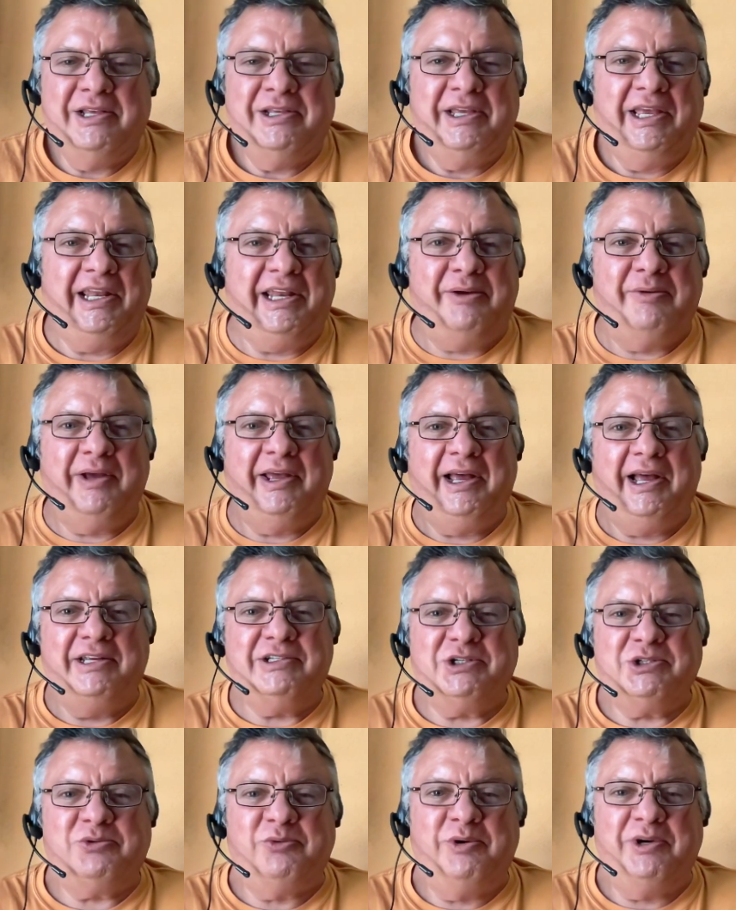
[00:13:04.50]
anyway, I
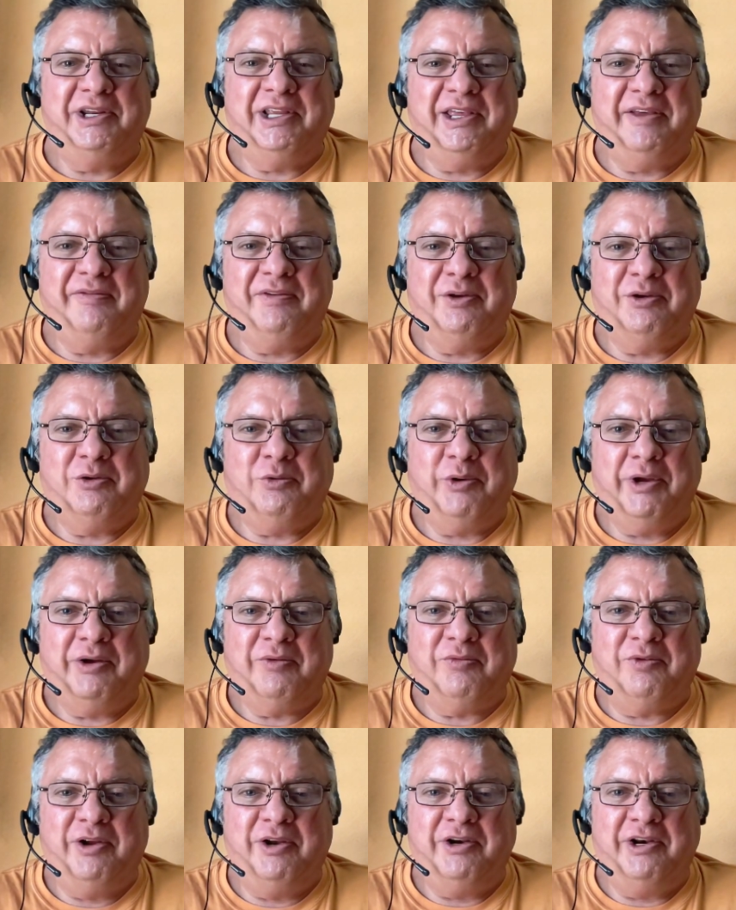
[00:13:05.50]
just wanted to give you a
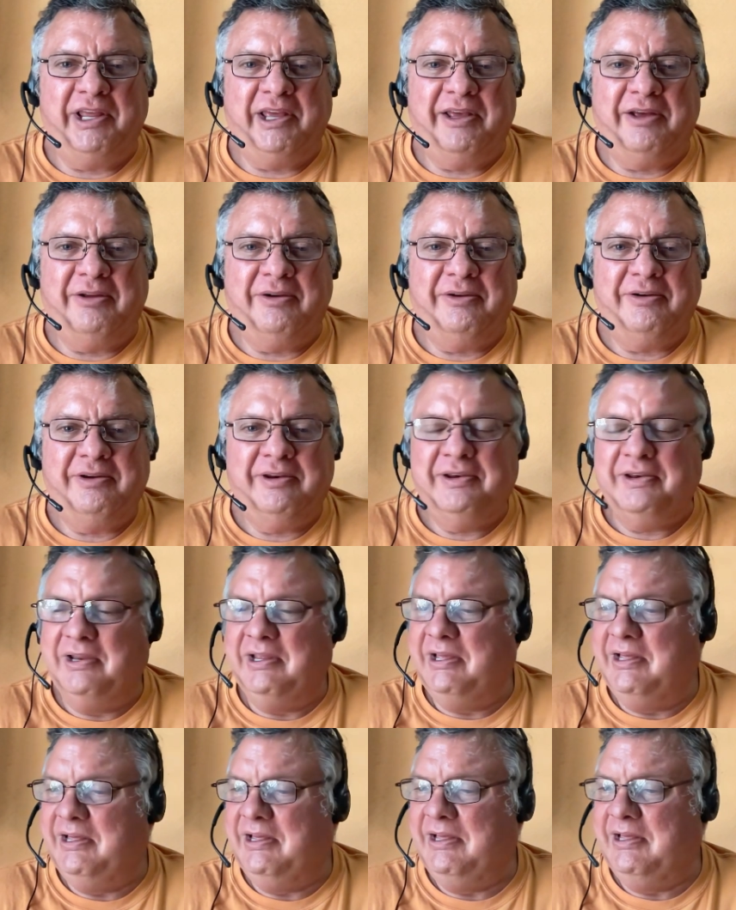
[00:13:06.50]
quick rundown.
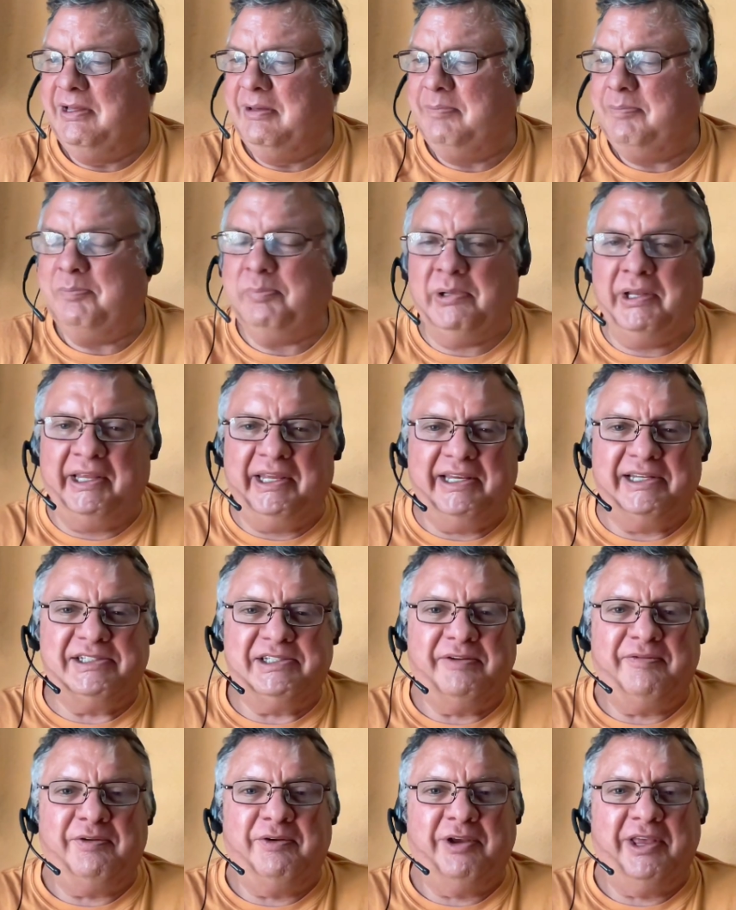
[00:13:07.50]

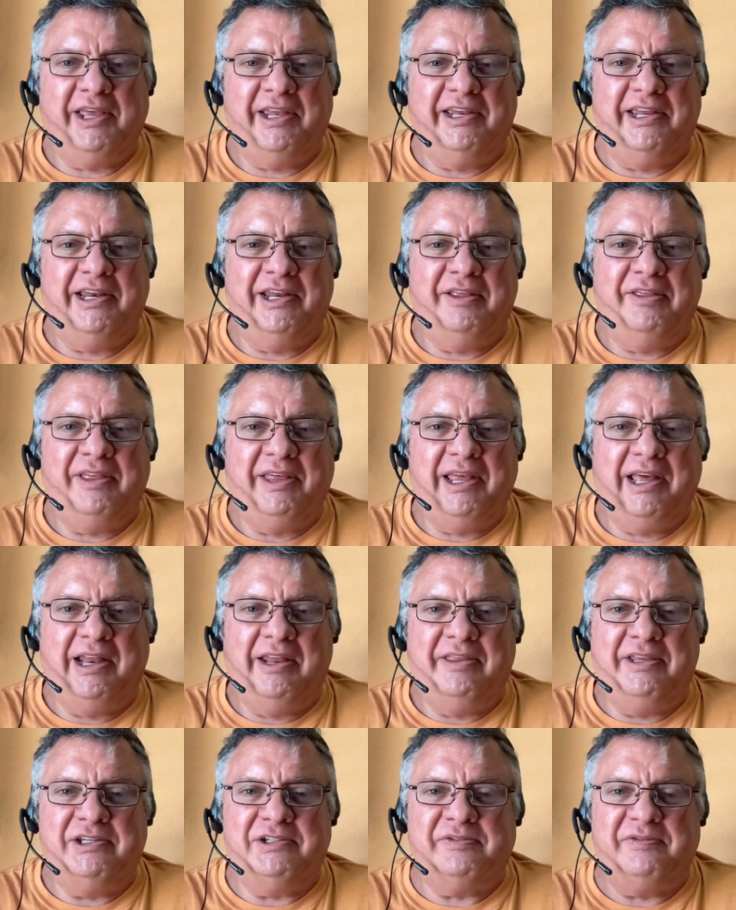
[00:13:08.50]
Please, if you're getting anything out
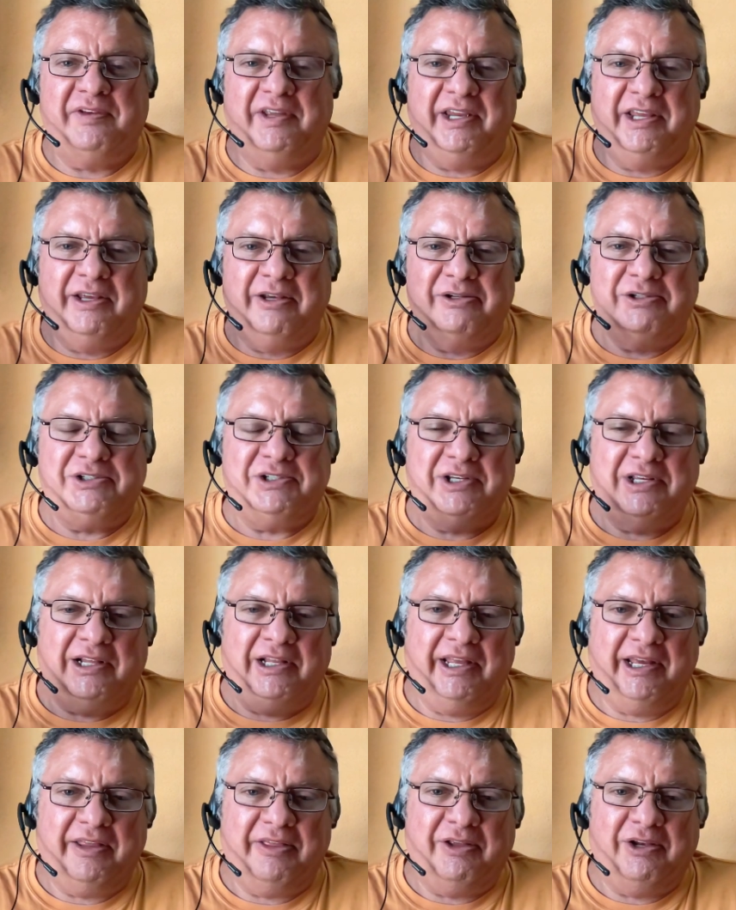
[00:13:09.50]
of these videos,
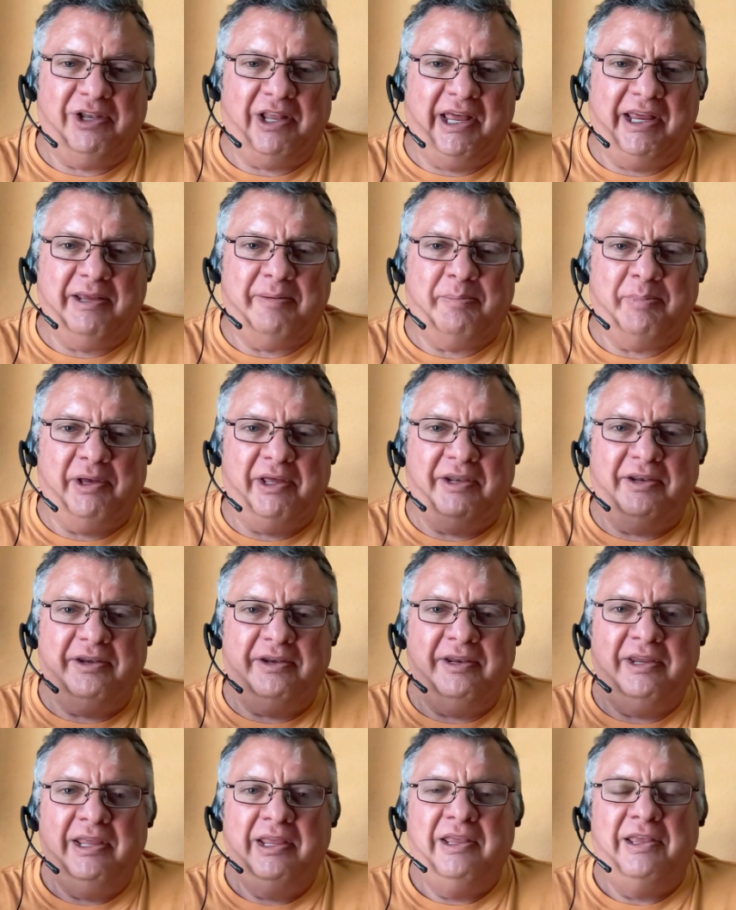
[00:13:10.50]
click the like
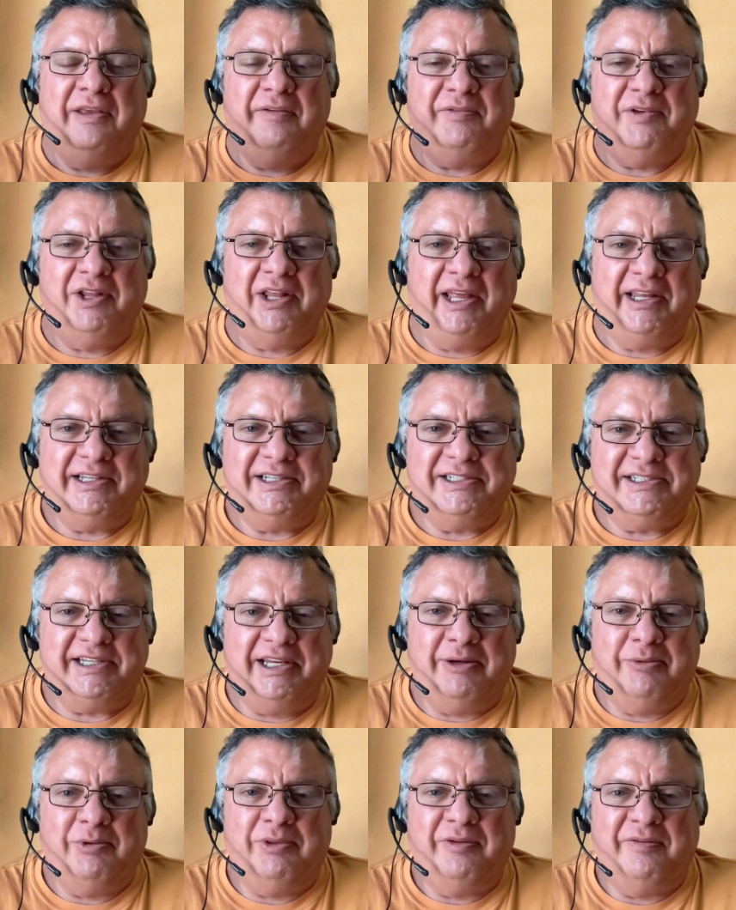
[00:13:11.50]
button. If you'd like to
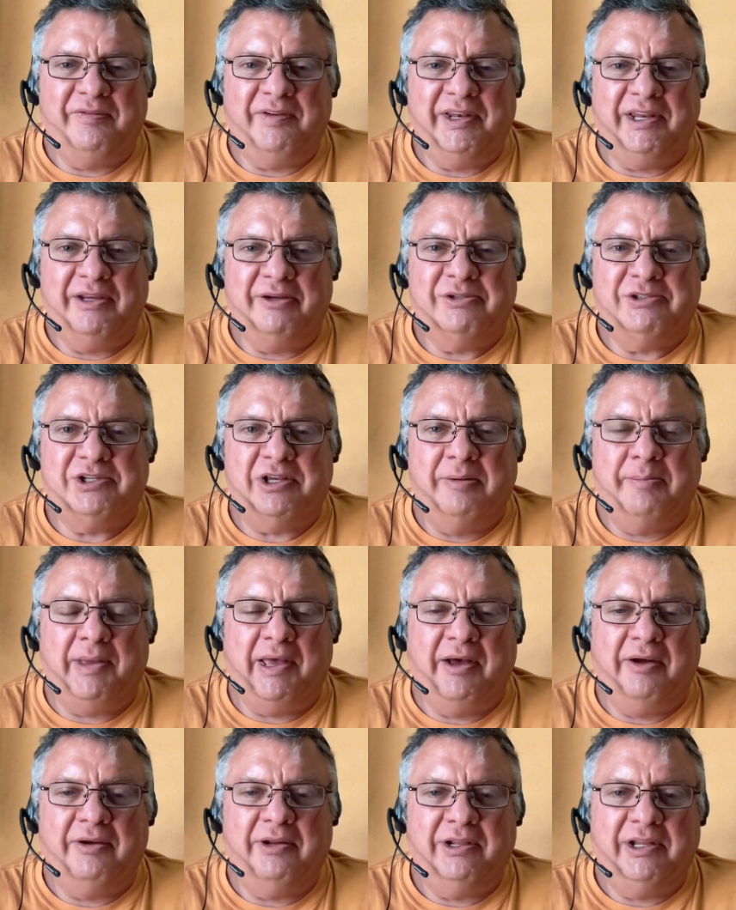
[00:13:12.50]
see when the videos come
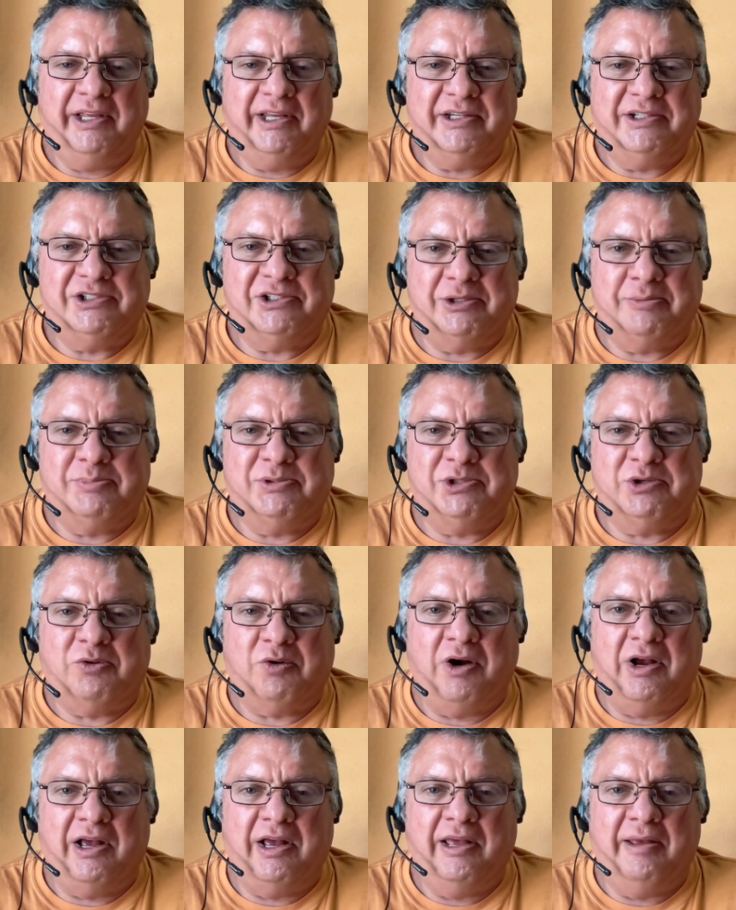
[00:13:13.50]
out, click
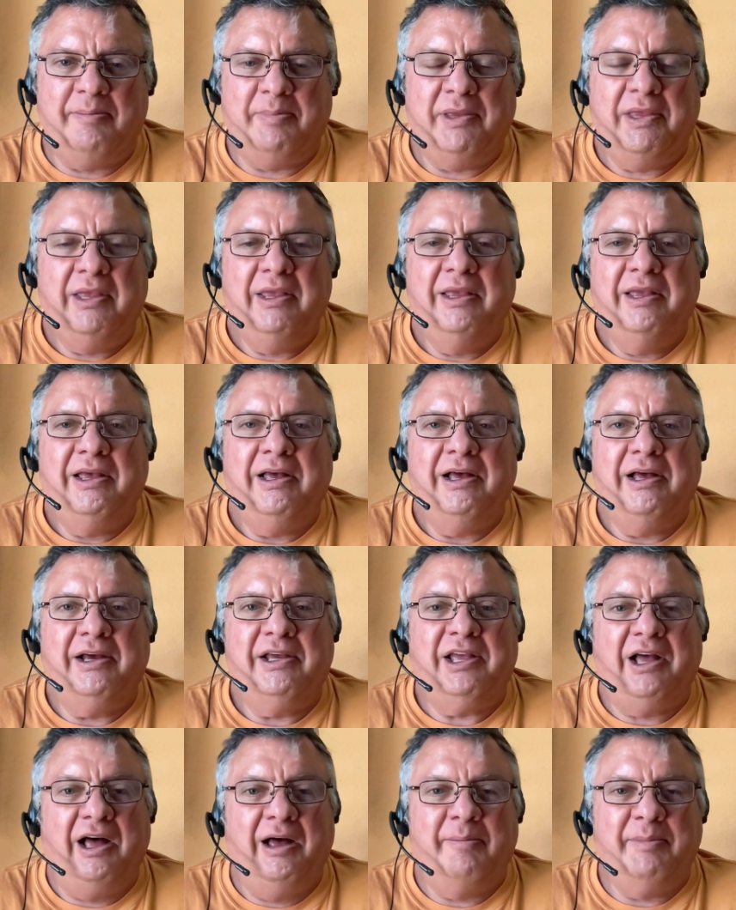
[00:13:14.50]
subscribe.
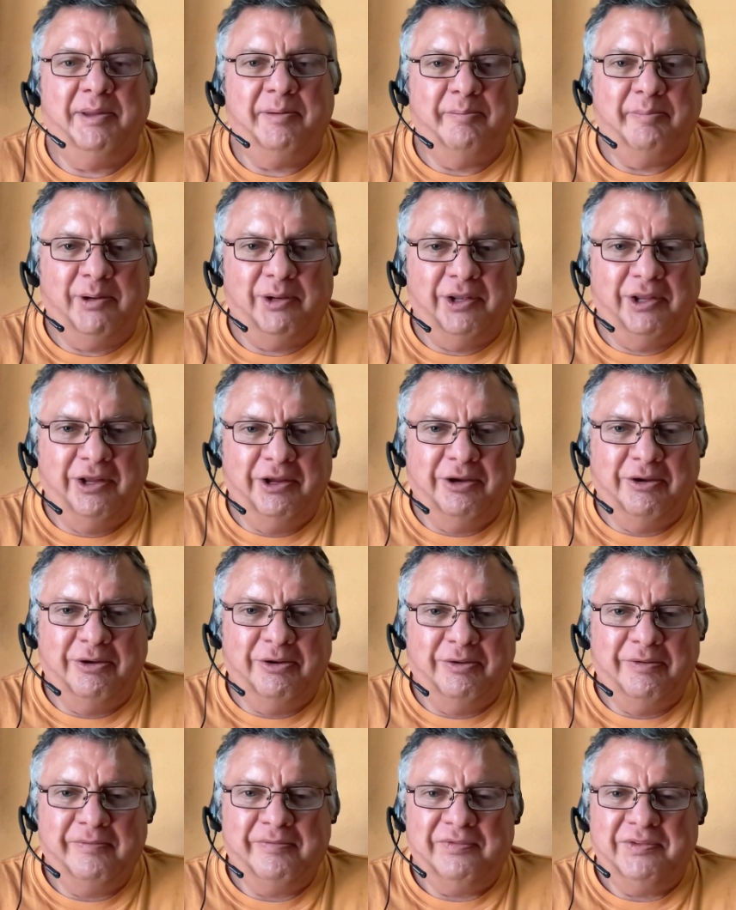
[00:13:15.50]
Comment
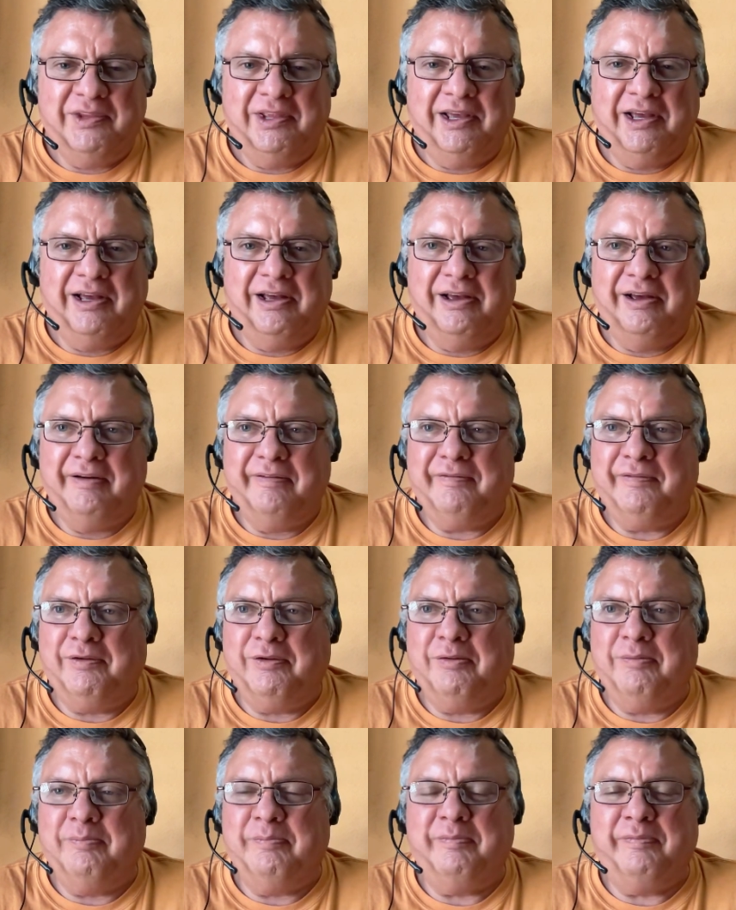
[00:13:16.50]
below
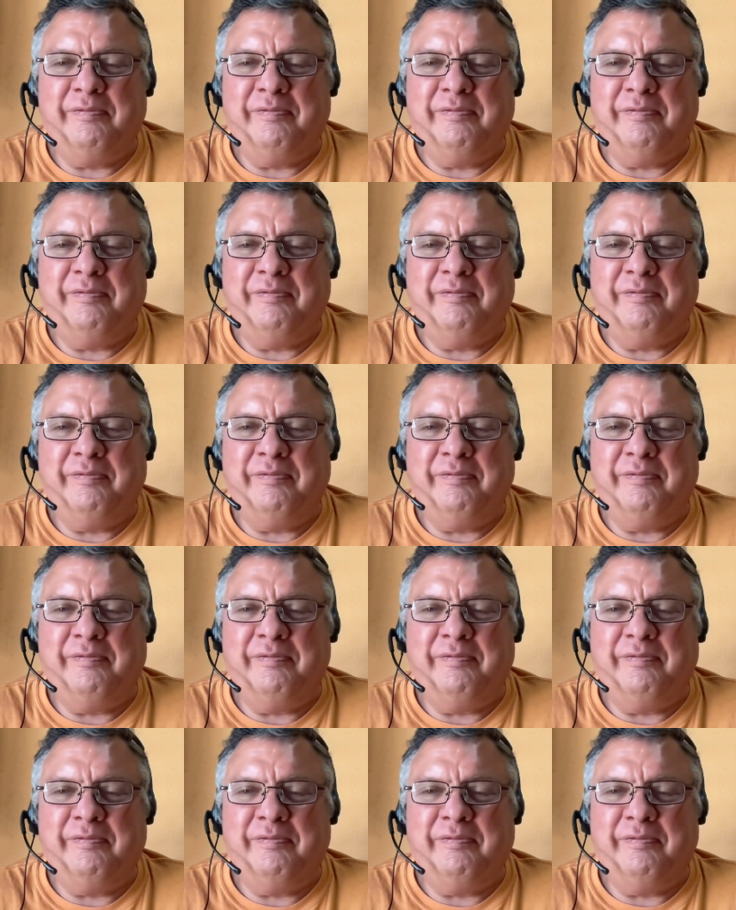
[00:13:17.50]
for